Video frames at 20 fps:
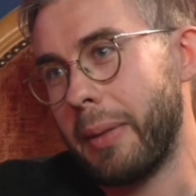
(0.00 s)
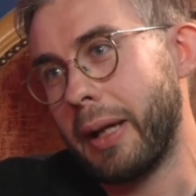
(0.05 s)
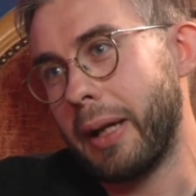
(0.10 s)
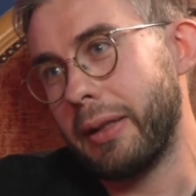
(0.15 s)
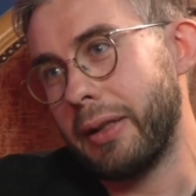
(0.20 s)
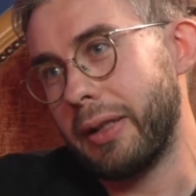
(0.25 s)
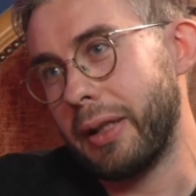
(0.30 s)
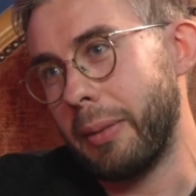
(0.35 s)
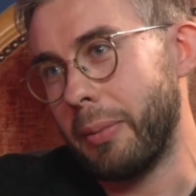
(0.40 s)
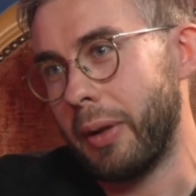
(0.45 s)

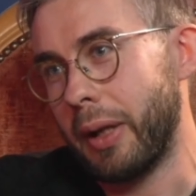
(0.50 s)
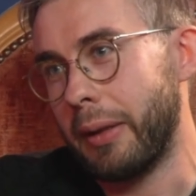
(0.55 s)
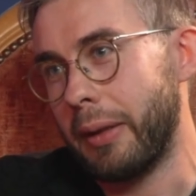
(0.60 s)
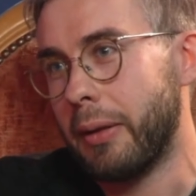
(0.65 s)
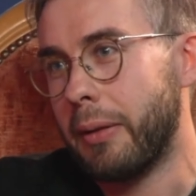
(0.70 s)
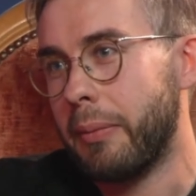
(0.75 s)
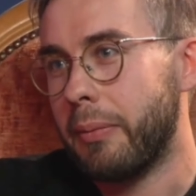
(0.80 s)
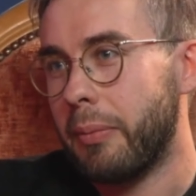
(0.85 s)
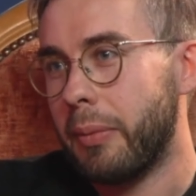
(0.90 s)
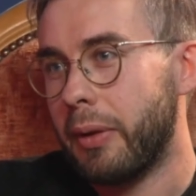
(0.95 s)
and G1
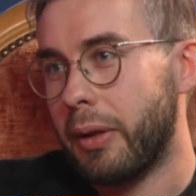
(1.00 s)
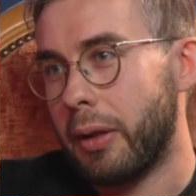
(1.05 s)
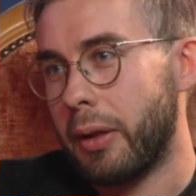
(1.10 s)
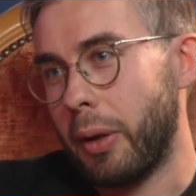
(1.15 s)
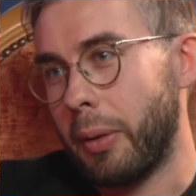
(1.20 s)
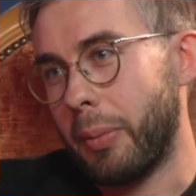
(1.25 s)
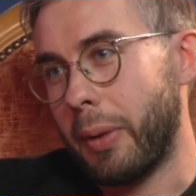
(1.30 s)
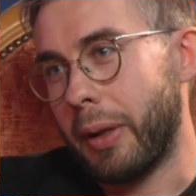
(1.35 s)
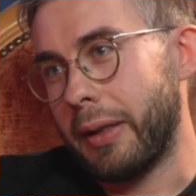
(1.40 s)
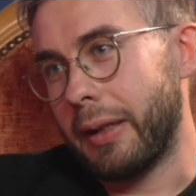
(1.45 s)
with
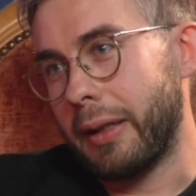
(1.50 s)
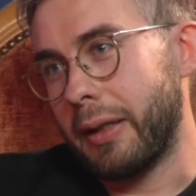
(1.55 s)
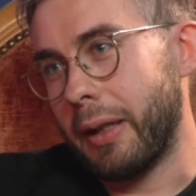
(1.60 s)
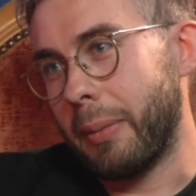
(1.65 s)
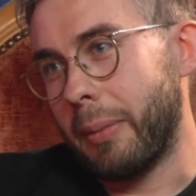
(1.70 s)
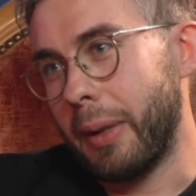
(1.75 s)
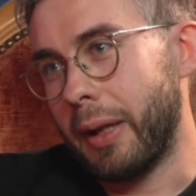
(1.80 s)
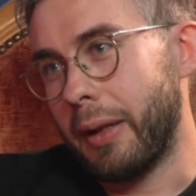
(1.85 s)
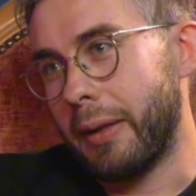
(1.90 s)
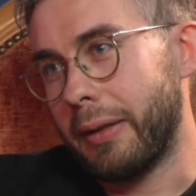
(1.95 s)
long-winded
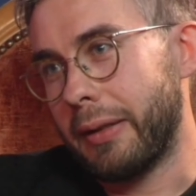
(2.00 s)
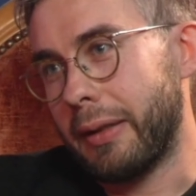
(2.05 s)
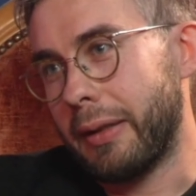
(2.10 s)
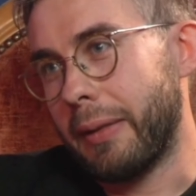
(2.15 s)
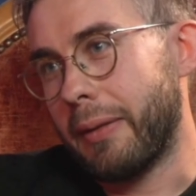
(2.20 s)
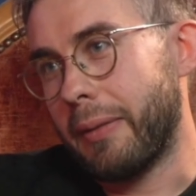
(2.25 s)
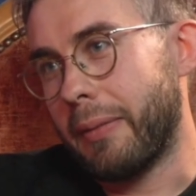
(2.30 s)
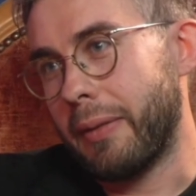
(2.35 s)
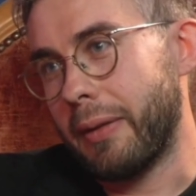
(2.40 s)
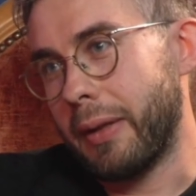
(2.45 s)
commands.
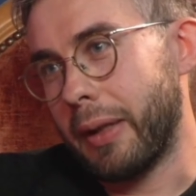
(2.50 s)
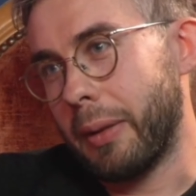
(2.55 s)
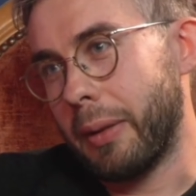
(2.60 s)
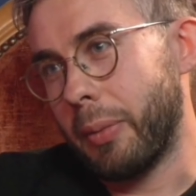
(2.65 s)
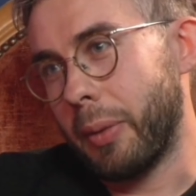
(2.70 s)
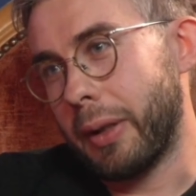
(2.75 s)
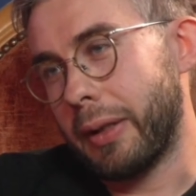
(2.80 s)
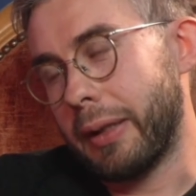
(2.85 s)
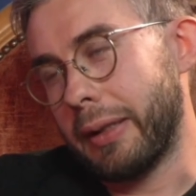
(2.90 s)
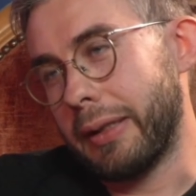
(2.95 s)
It
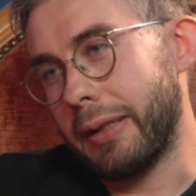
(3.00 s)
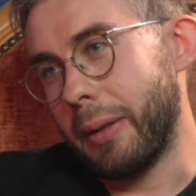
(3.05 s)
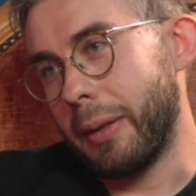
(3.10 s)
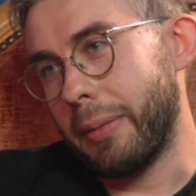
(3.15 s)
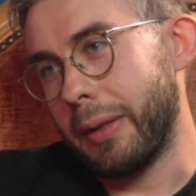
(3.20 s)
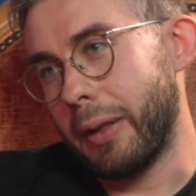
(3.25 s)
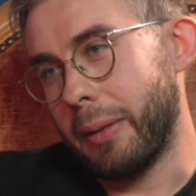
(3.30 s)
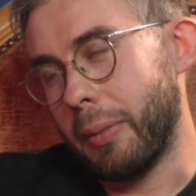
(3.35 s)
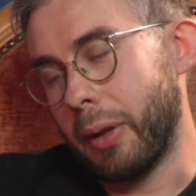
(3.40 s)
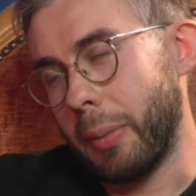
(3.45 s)
wasn't
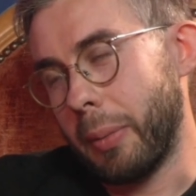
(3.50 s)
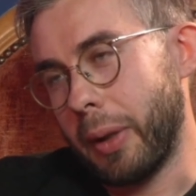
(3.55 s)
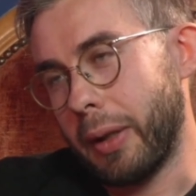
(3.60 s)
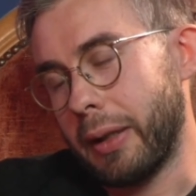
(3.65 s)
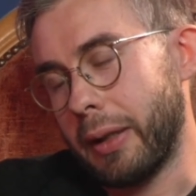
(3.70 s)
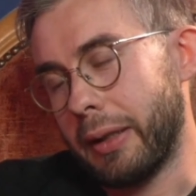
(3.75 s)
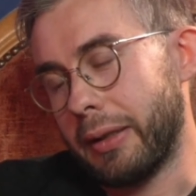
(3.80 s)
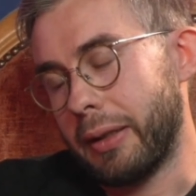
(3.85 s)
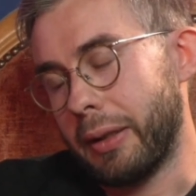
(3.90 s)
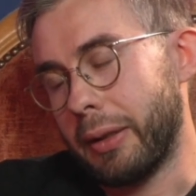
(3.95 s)
something we
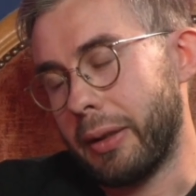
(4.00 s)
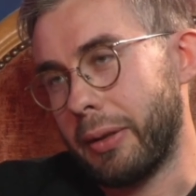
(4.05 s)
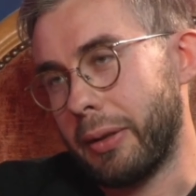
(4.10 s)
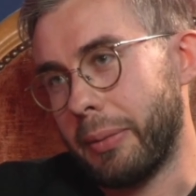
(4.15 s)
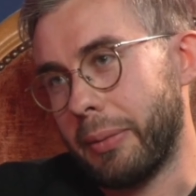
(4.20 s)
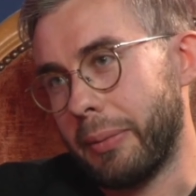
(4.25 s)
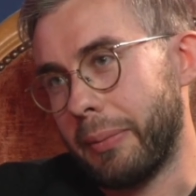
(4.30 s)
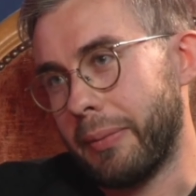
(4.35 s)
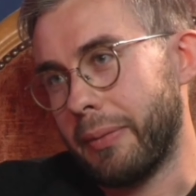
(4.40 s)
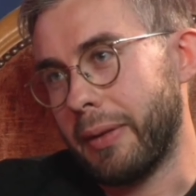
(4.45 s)
wanted to
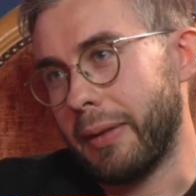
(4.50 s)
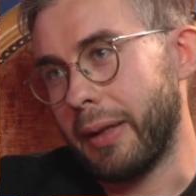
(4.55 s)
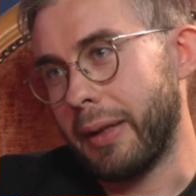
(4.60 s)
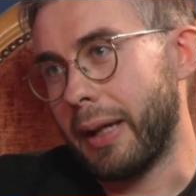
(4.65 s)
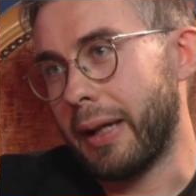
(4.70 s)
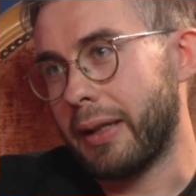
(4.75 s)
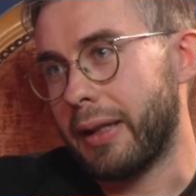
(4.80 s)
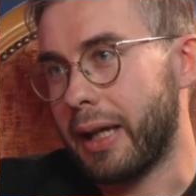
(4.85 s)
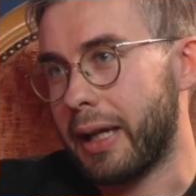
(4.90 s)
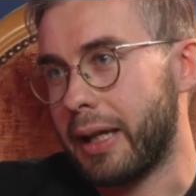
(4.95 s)
do.
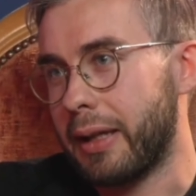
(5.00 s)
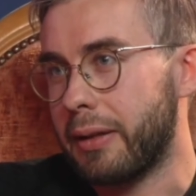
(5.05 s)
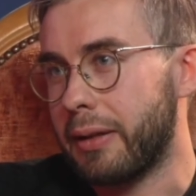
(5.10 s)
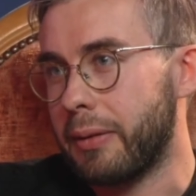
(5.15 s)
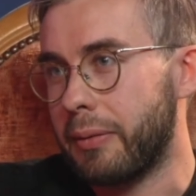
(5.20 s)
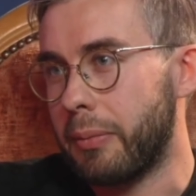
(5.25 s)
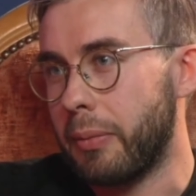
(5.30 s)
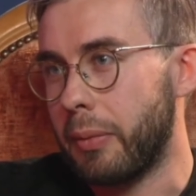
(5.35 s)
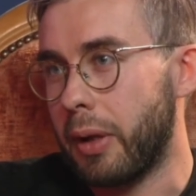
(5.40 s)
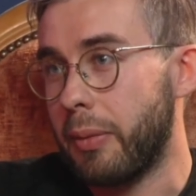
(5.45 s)
And then,
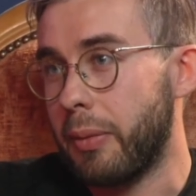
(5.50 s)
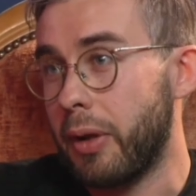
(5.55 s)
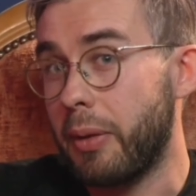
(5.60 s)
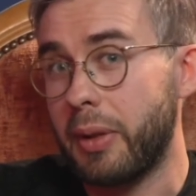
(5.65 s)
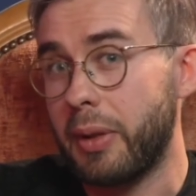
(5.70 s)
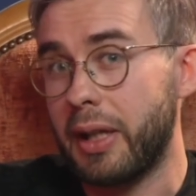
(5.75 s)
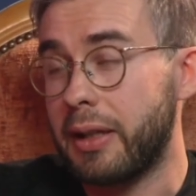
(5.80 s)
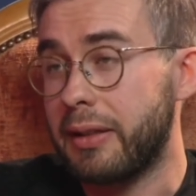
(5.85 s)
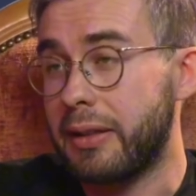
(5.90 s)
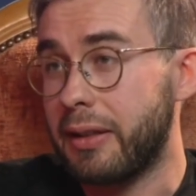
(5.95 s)
when we
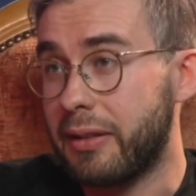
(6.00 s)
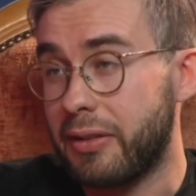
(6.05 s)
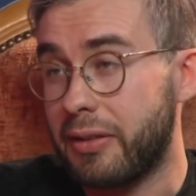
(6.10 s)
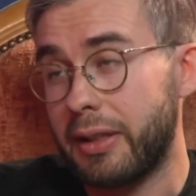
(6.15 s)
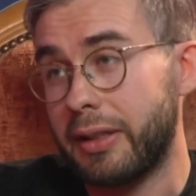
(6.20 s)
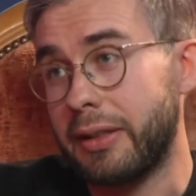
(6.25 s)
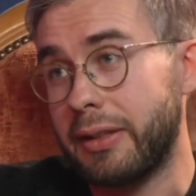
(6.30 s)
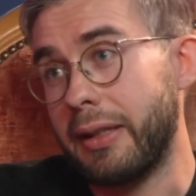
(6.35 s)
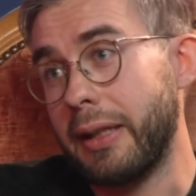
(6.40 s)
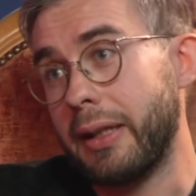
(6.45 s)
were hitting
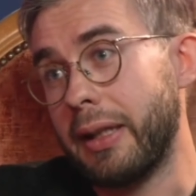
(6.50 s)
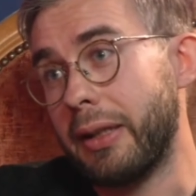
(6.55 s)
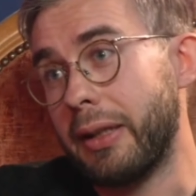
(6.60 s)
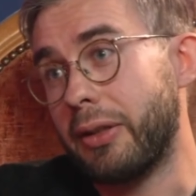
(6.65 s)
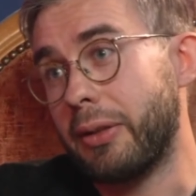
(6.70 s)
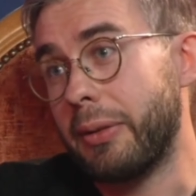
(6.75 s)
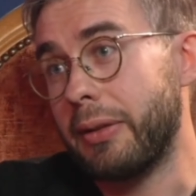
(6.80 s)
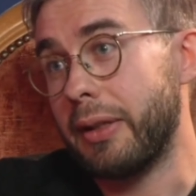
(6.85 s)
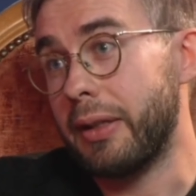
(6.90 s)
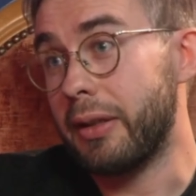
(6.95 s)
GC
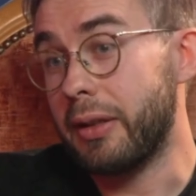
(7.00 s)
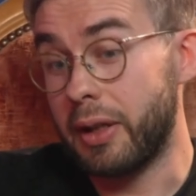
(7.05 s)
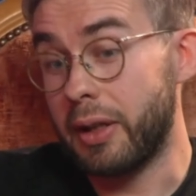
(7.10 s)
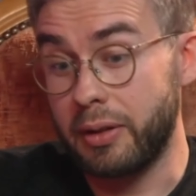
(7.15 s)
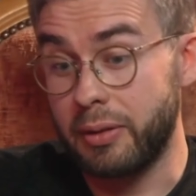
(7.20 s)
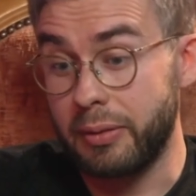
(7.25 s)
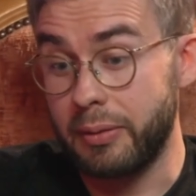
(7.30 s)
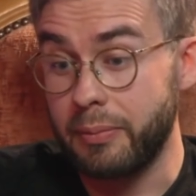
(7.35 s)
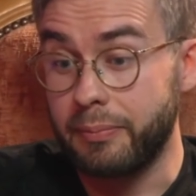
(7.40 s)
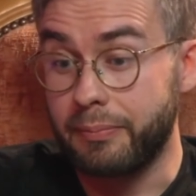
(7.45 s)
issues in
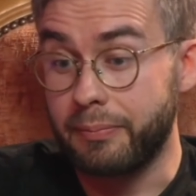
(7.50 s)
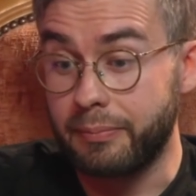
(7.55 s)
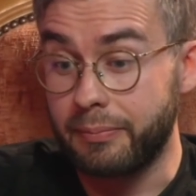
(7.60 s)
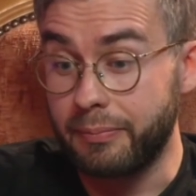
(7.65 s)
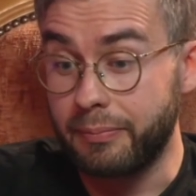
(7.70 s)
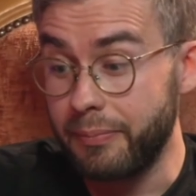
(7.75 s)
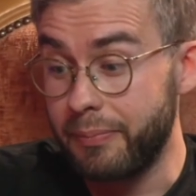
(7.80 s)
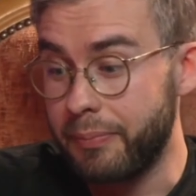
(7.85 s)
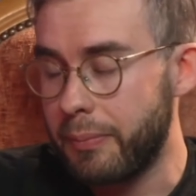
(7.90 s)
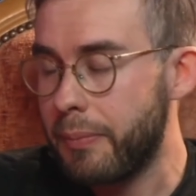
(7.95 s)
Go,
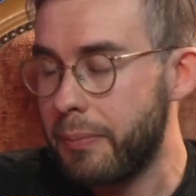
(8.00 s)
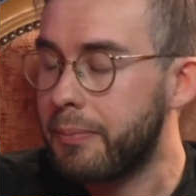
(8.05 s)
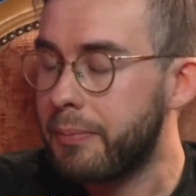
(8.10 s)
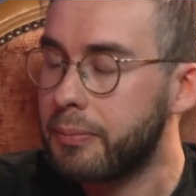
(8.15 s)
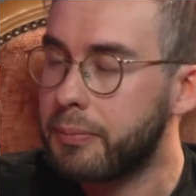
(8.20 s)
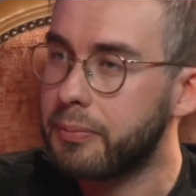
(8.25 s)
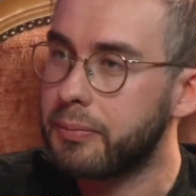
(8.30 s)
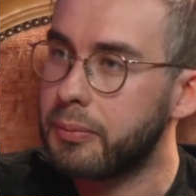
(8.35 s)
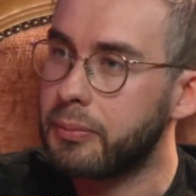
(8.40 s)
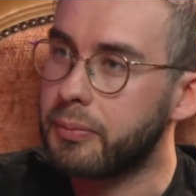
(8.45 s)

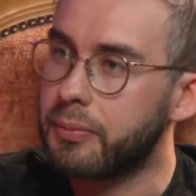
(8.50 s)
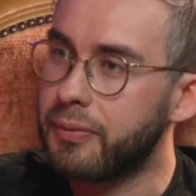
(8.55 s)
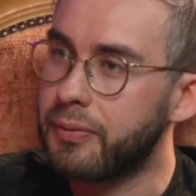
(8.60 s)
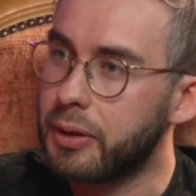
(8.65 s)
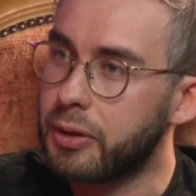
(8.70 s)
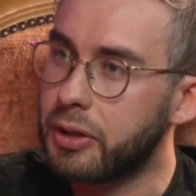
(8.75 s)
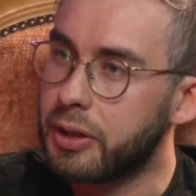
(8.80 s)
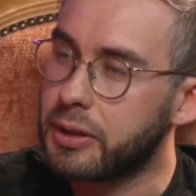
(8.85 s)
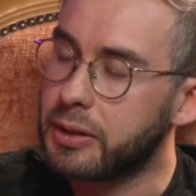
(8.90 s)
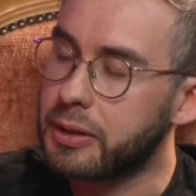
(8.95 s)
the
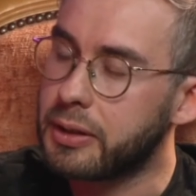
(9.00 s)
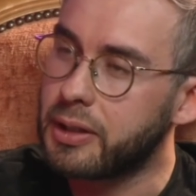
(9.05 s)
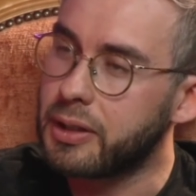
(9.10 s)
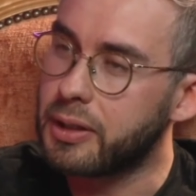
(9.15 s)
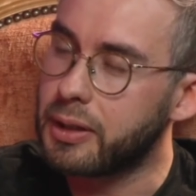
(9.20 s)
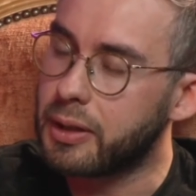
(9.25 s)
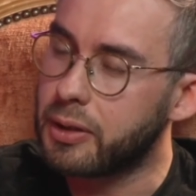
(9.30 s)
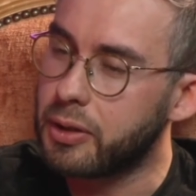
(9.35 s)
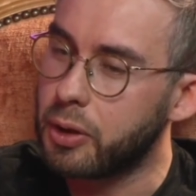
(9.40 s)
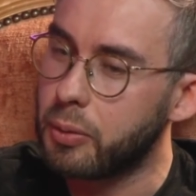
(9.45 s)

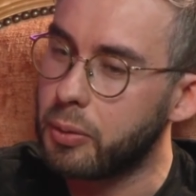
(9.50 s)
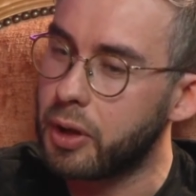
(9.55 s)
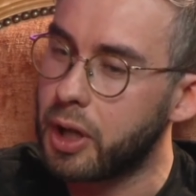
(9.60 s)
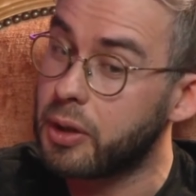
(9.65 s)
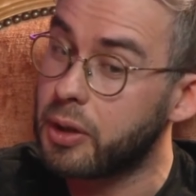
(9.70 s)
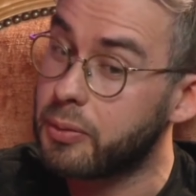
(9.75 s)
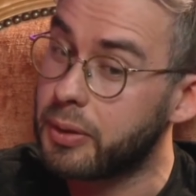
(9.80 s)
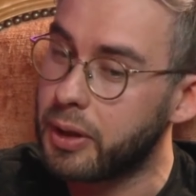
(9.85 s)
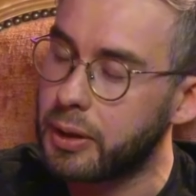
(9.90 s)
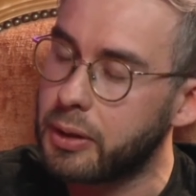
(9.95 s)
GC in Go
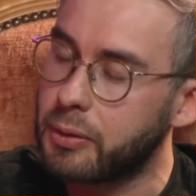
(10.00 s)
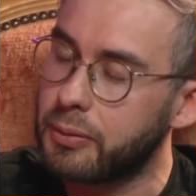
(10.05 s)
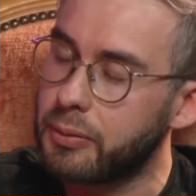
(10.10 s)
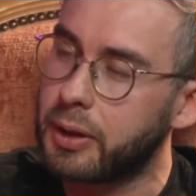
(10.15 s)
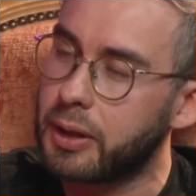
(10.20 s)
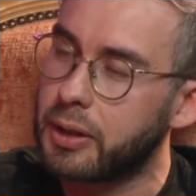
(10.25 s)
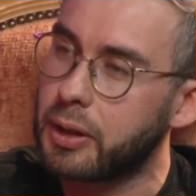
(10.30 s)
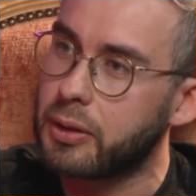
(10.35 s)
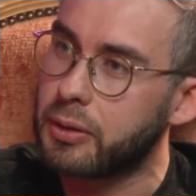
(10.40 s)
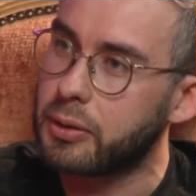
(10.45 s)
can't be
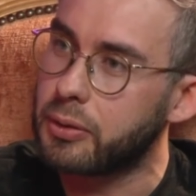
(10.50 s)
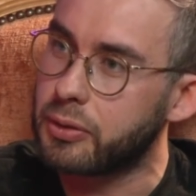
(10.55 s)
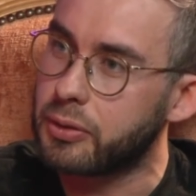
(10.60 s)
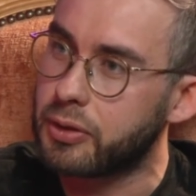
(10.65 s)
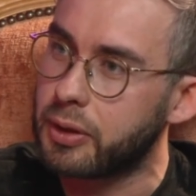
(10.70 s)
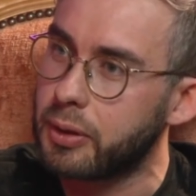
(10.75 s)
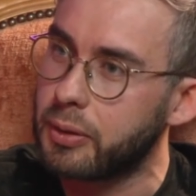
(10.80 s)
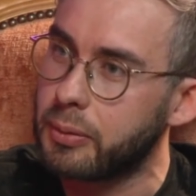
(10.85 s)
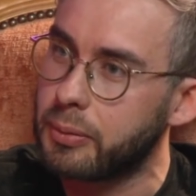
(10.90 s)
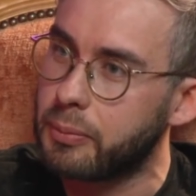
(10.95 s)
configured,
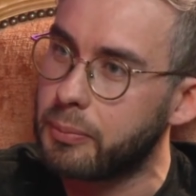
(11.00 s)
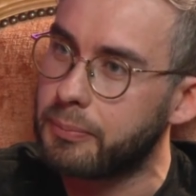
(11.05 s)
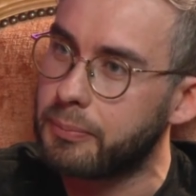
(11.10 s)
so